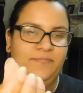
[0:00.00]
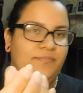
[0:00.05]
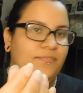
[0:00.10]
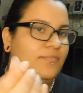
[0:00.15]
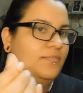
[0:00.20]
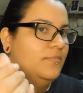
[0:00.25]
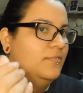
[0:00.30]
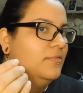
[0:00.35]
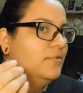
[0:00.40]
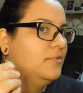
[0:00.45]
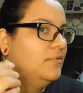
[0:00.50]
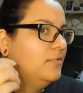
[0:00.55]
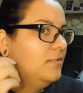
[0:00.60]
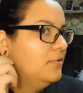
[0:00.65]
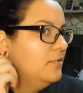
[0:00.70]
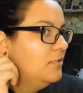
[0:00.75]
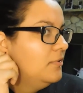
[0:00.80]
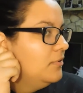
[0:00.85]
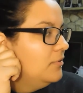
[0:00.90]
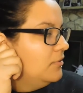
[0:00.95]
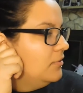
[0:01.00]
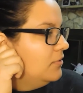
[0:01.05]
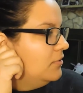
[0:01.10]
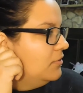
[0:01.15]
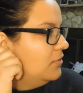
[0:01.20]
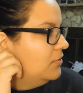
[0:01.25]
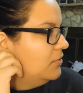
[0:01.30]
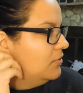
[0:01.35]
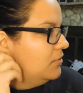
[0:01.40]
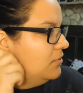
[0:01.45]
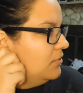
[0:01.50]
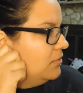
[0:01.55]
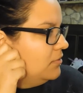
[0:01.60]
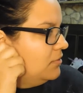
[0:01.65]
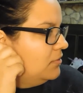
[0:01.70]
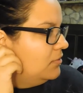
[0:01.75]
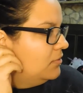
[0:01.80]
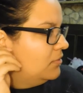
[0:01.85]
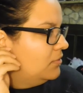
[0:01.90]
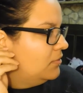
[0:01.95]

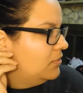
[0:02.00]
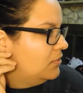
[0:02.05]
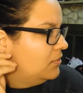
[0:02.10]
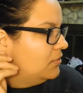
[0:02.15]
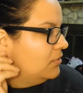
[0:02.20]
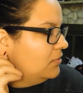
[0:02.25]
[no speech]